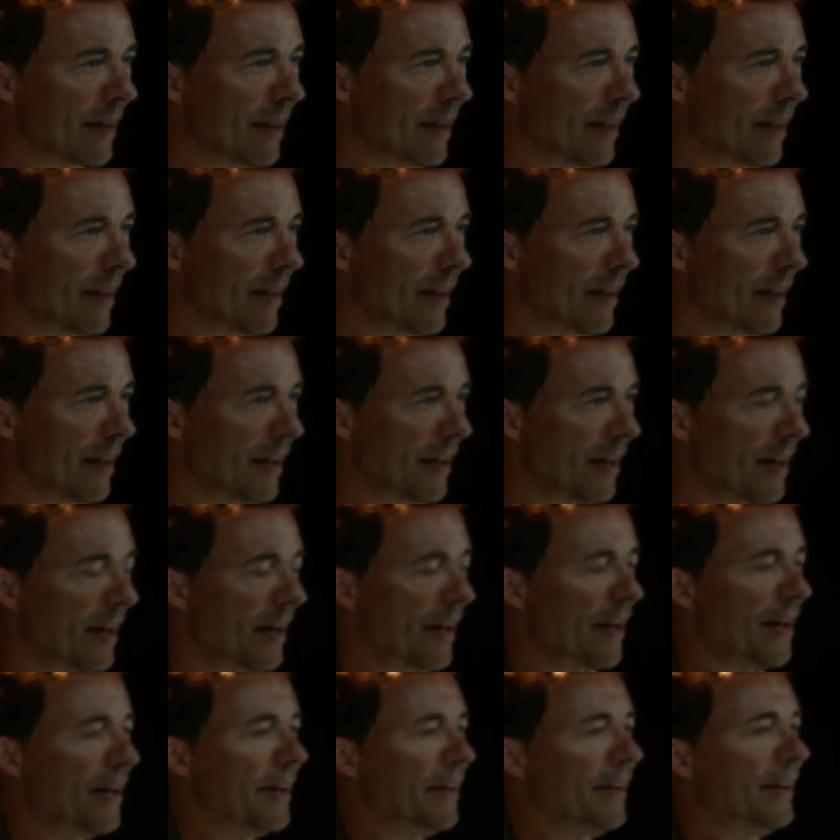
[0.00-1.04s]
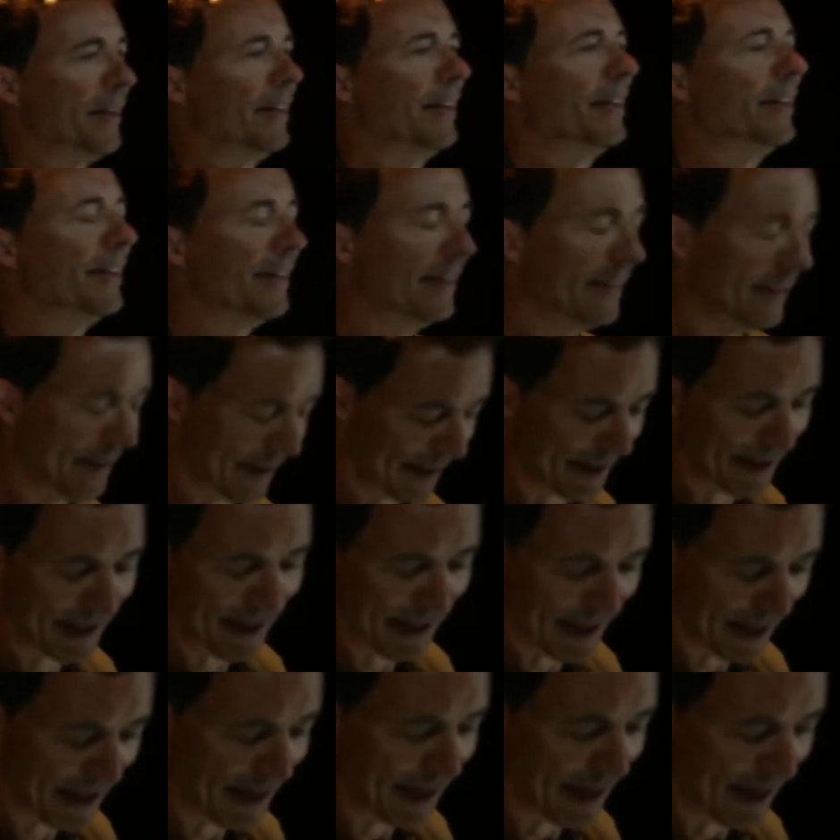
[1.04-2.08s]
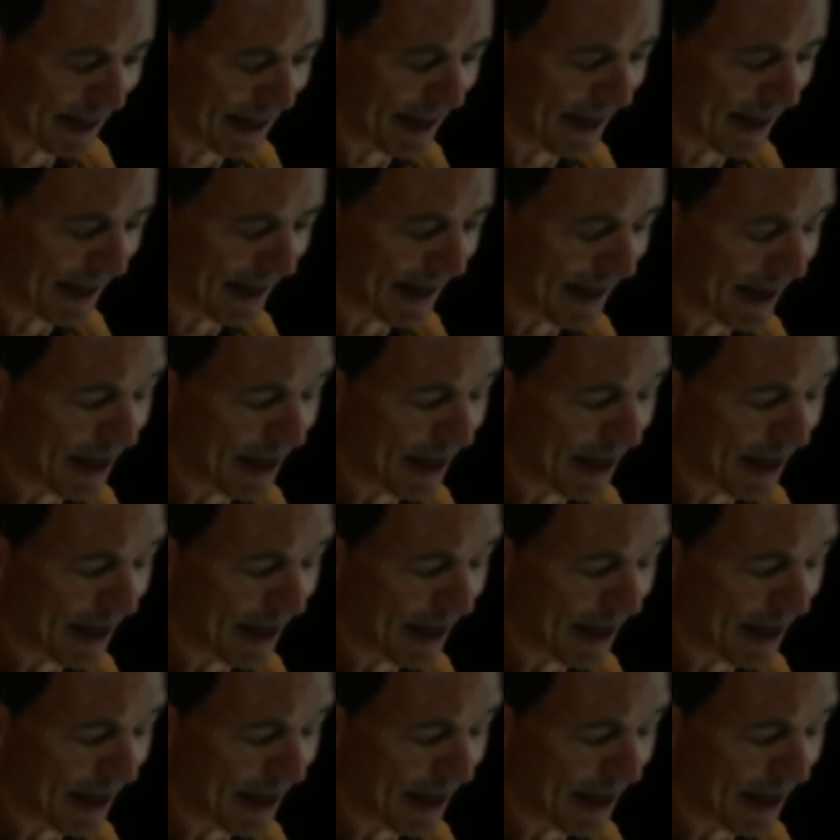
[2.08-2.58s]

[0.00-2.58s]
Barry. Tell us what you meant, the